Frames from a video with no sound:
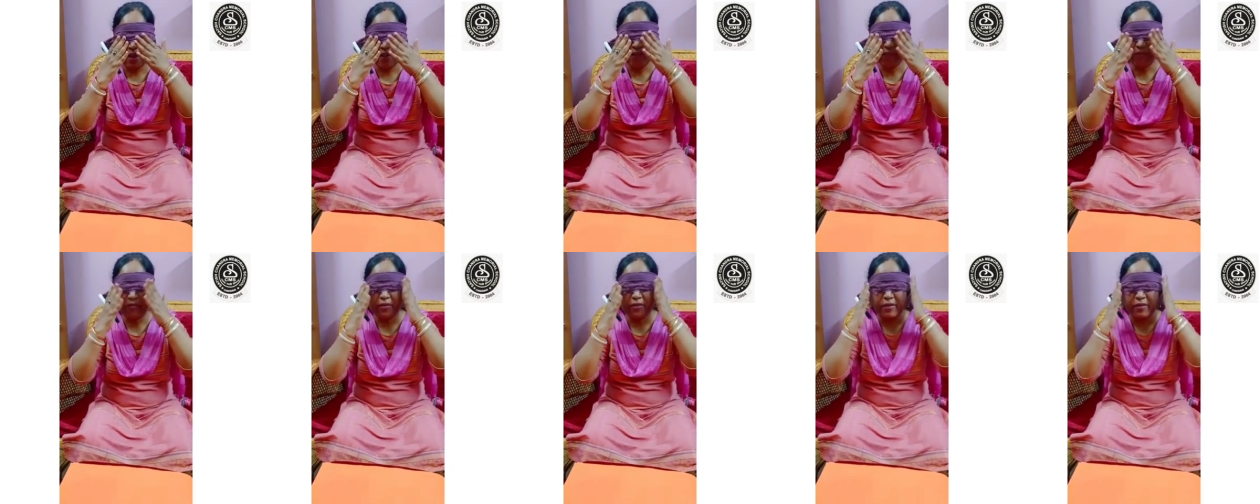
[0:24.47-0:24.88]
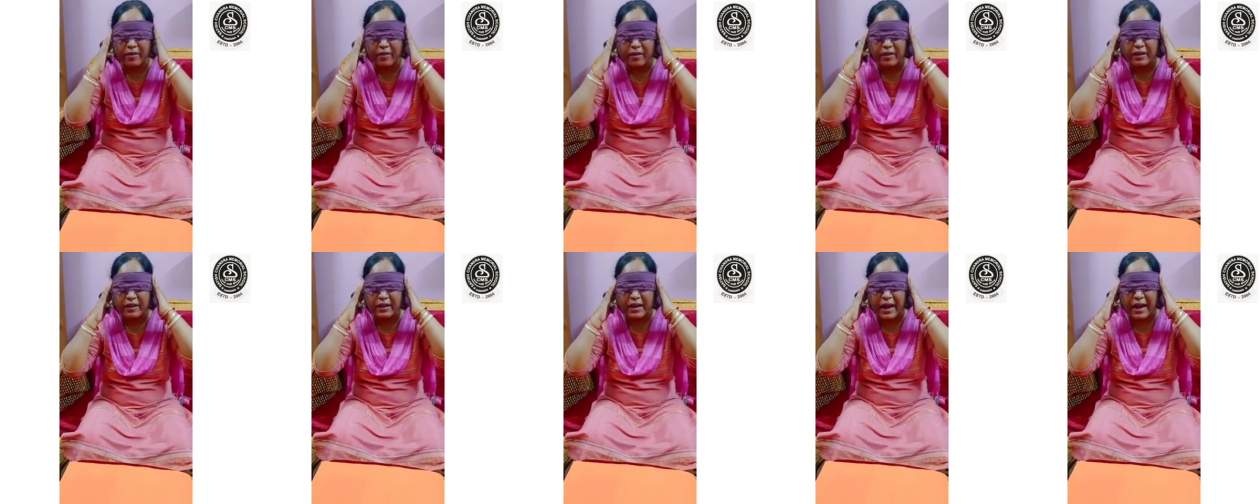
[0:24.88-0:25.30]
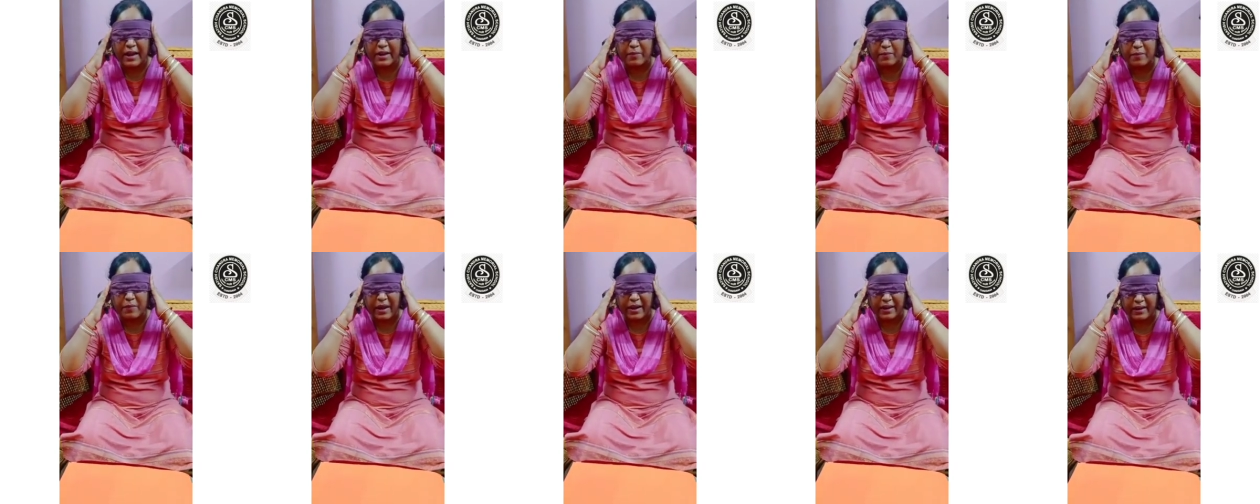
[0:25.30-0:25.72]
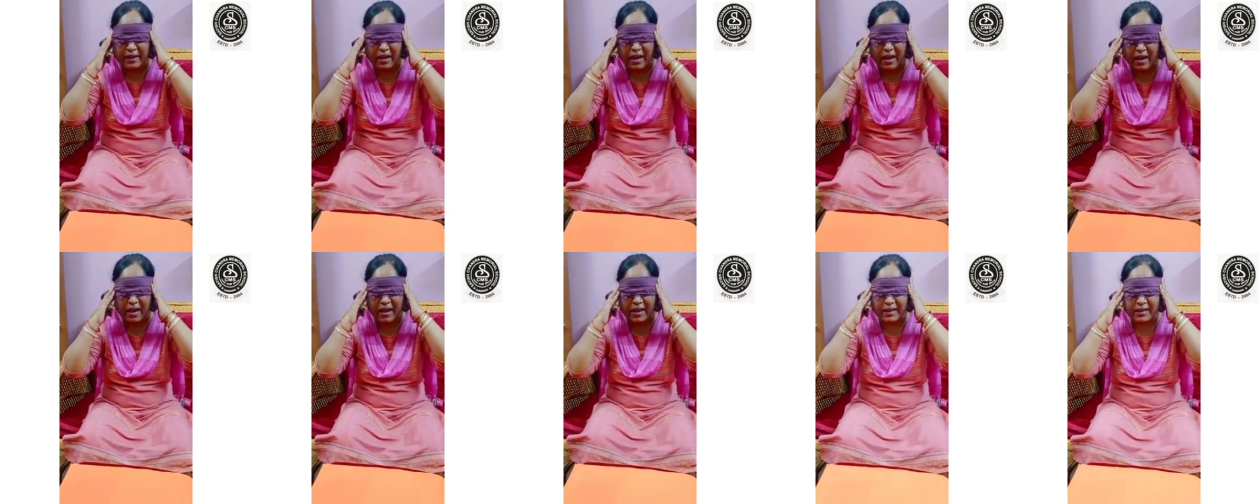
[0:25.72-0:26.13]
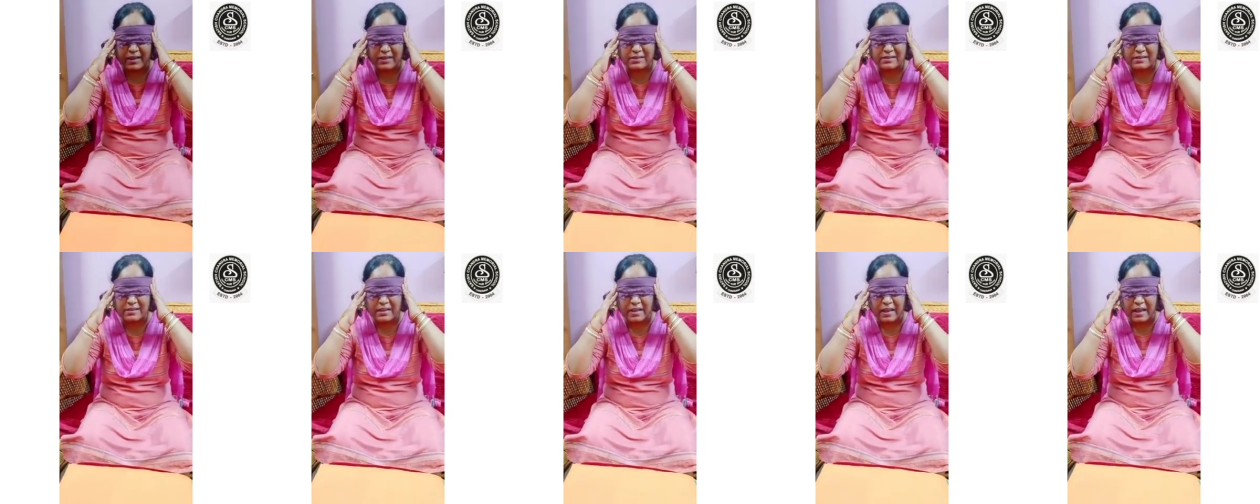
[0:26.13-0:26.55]
have tied my
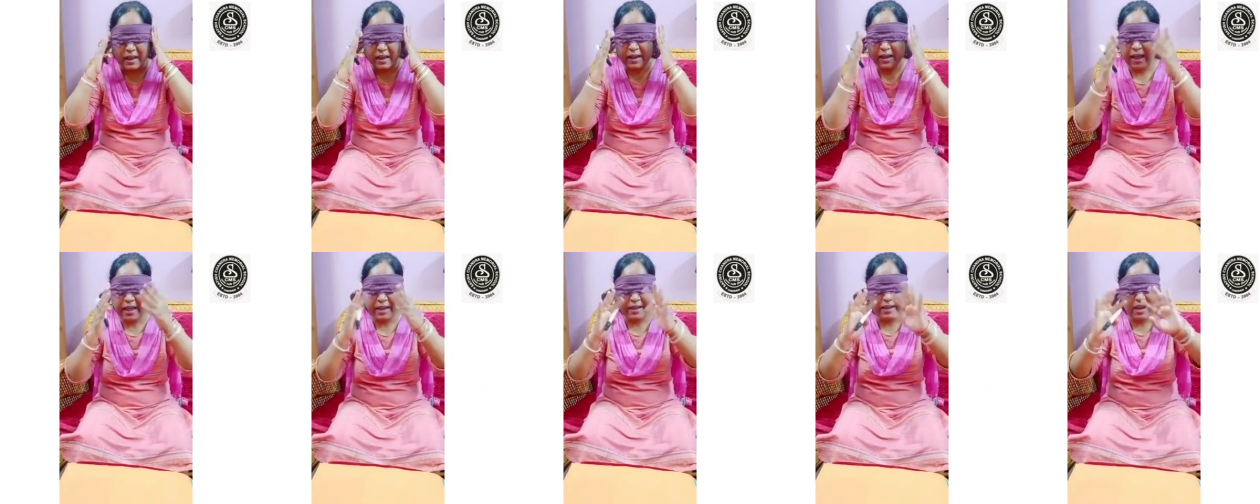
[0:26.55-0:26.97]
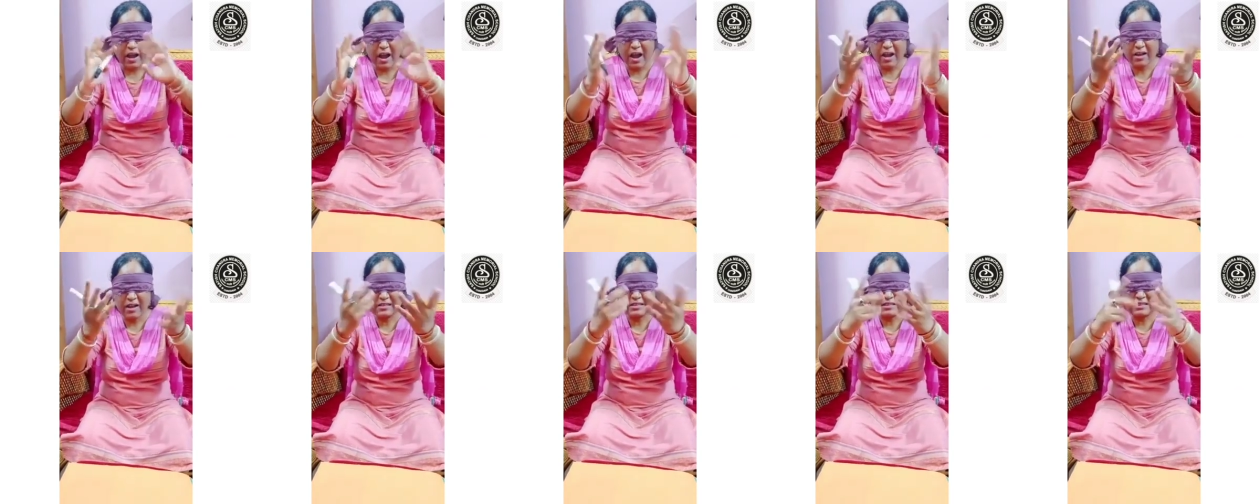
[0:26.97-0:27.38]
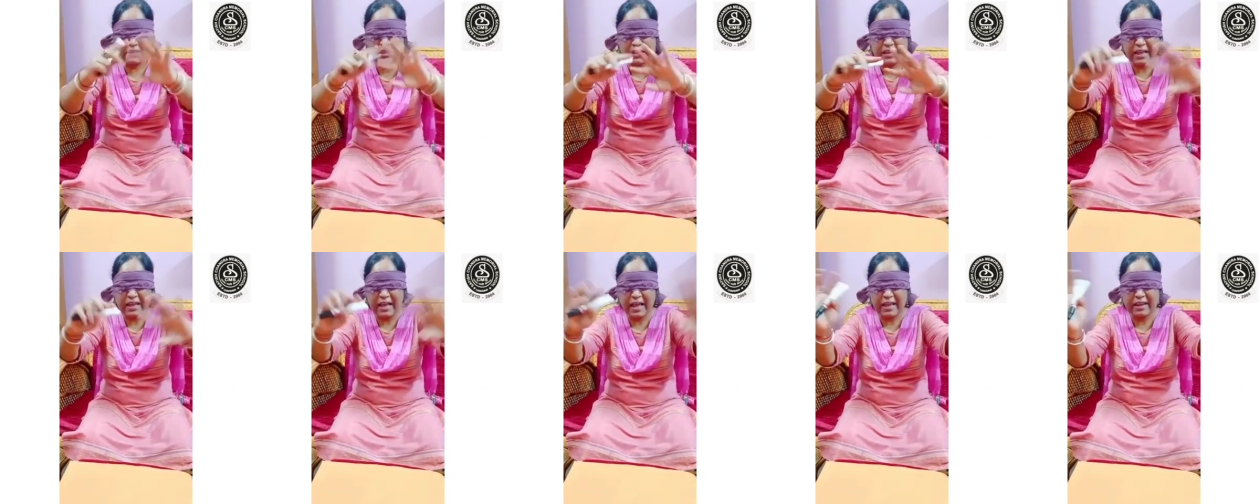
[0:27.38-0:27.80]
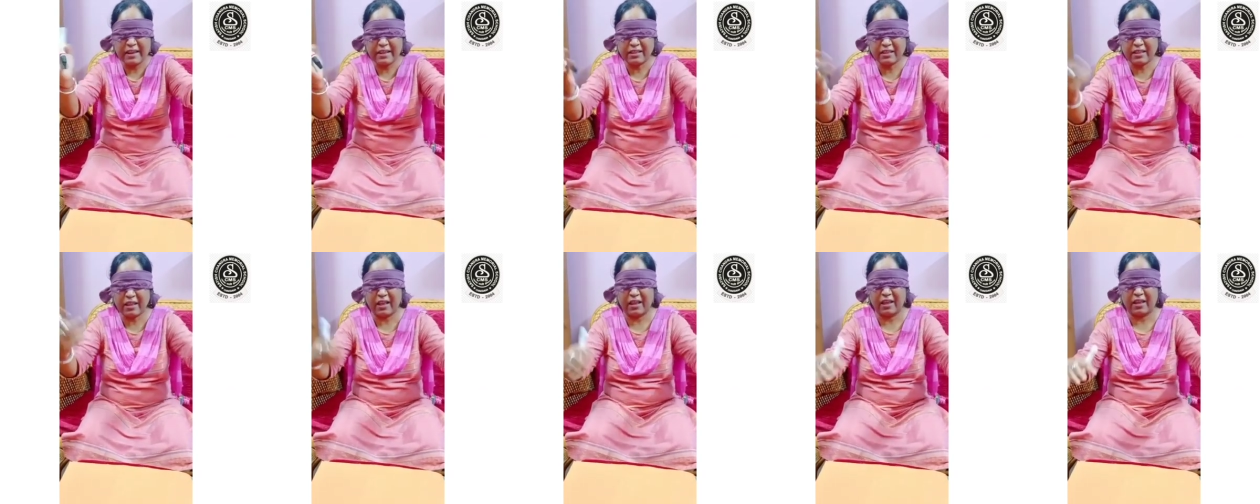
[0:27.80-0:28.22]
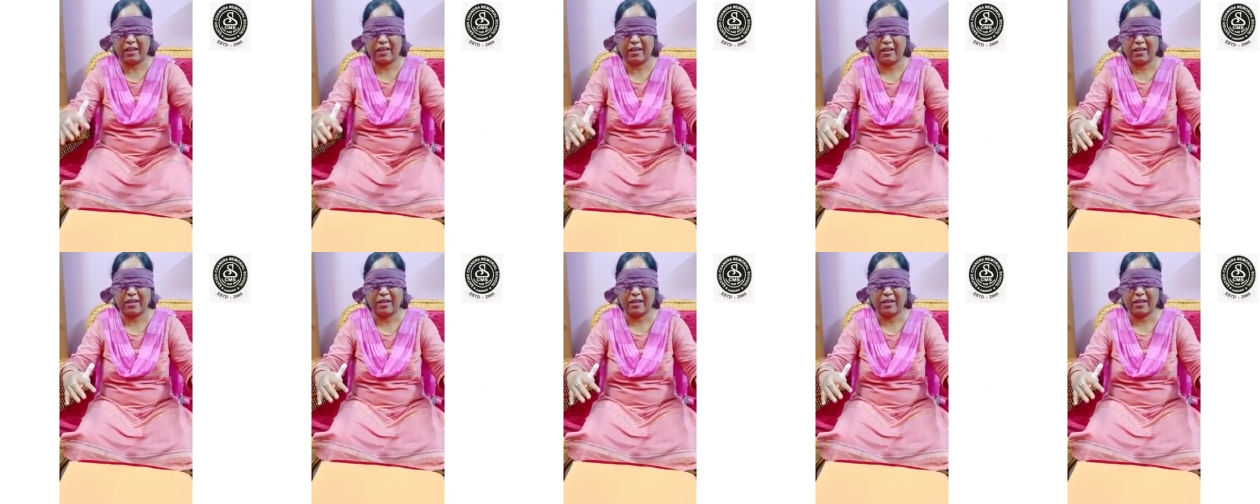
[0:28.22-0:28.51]
eyes and I can't see anything.